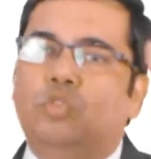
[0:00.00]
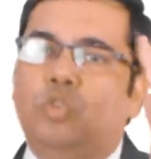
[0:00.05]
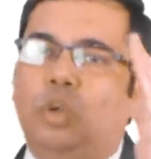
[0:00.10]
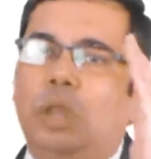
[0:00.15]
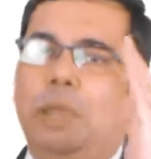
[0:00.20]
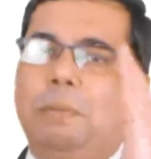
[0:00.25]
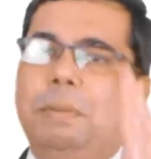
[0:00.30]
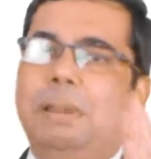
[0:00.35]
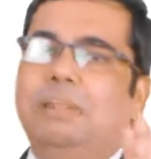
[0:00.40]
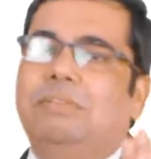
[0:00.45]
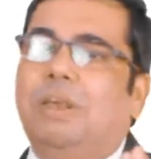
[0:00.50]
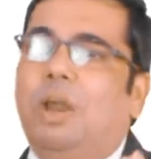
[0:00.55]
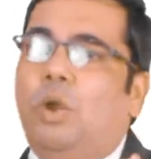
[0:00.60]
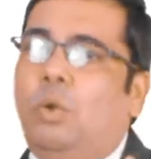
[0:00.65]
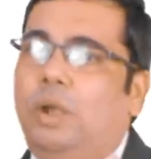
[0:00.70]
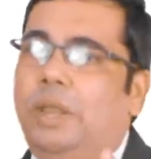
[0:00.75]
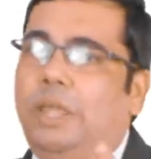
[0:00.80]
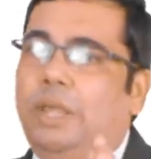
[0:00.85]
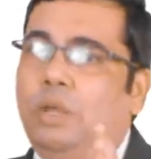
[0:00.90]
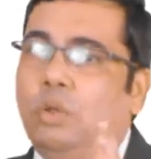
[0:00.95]
suitable
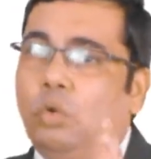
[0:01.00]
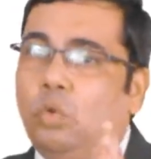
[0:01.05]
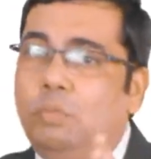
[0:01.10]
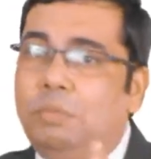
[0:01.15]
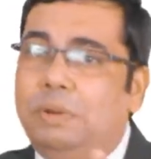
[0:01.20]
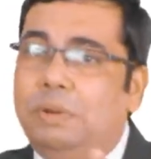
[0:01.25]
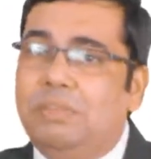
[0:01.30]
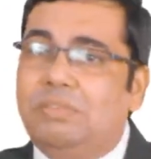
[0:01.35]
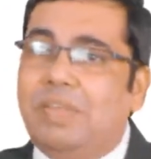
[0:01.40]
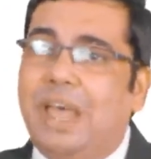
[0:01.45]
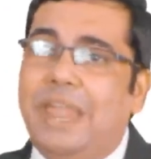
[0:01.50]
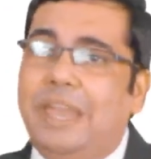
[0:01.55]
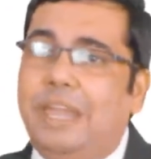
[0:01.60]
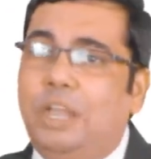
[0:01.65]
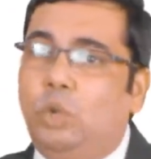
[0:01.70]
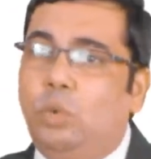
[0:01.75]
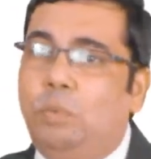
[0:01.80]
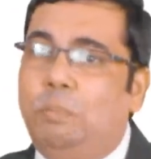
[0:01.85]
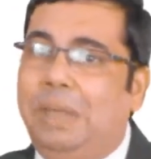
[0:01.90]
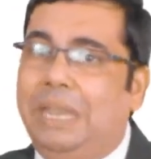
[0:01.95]
surrounding room
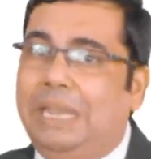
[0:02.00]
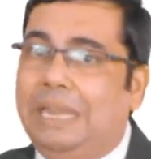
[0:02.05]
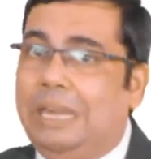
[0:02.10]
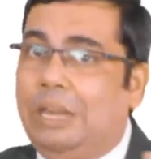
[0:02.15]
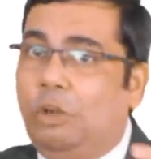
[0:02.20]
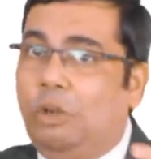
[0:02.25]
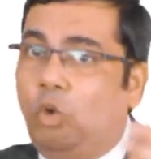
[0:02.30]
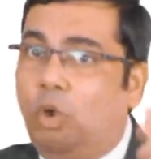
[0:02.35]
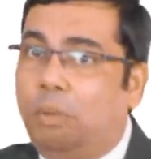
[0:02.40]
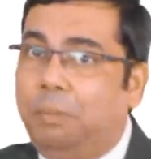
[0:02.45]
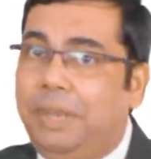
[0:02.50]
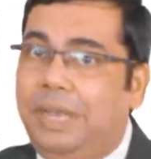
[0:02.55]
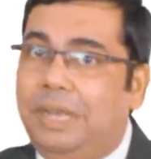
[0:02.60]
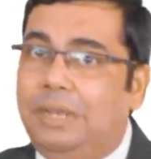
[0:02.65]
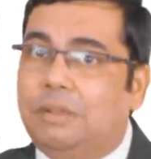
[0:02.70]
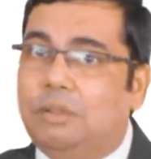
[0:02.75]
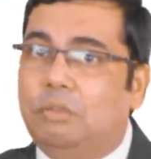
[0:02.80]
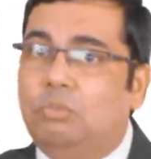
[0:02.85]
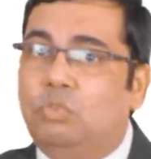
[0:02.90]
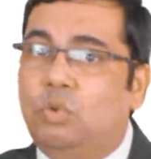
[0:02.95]
design to maintain
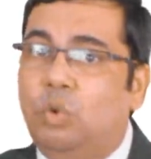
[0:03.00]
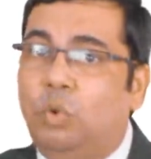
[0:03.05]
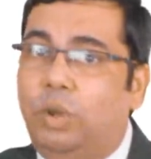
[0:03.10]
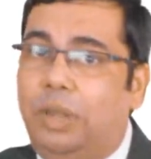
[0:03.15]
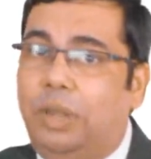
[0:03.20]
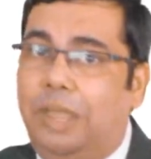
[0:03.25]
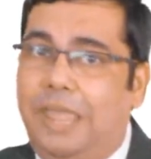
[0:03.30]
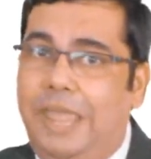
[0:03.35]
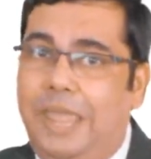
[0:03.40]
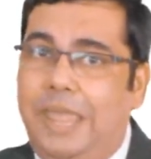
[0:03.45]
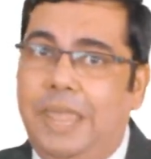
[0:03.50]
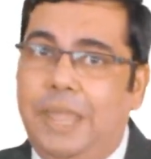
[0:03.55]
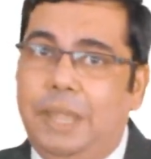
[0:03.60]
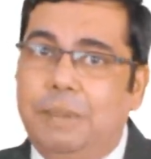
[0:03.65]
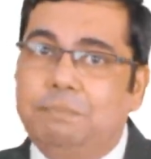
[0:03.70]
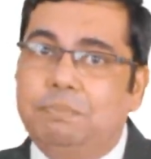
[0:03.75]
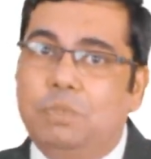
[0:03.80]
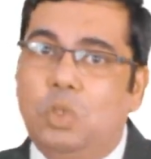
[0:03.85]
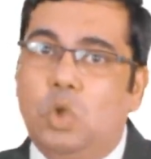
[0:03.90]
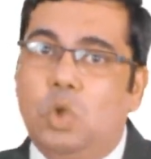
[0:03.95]
environment zone
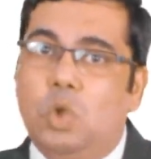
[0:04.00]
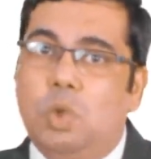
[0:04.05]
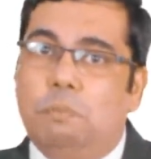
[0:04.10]
A,